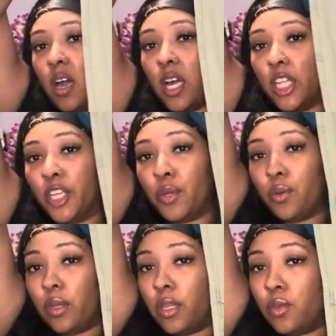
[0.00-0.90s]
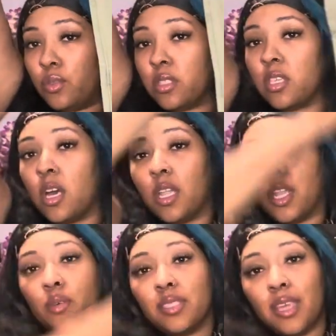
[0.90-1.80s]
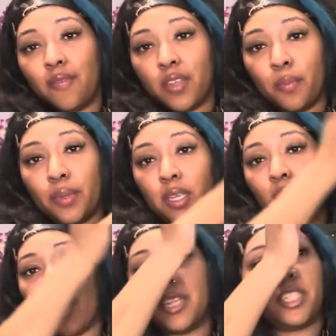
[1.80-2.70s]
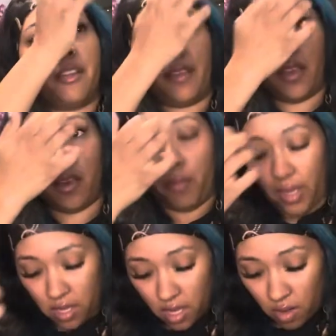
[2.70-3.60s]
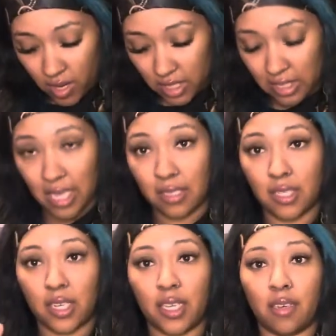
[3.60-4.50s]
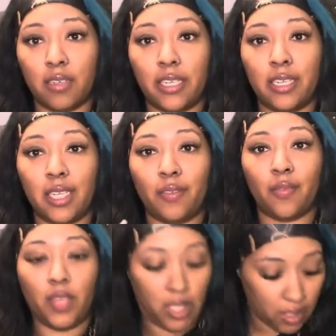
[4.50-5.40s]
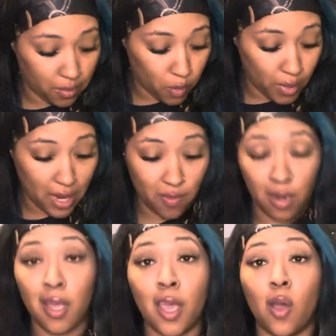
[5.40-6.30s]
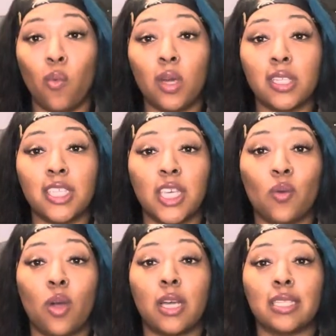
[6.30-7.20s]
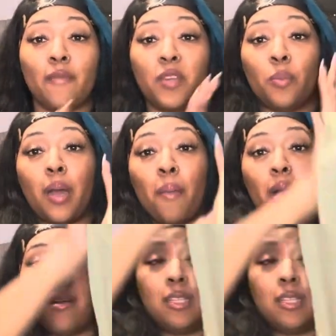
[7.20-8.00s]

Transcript: a little loose long as they fit up in the crotch area but oh i just lost a nail and didn't even feel it but whatever we'll continue on because i'm finna pop all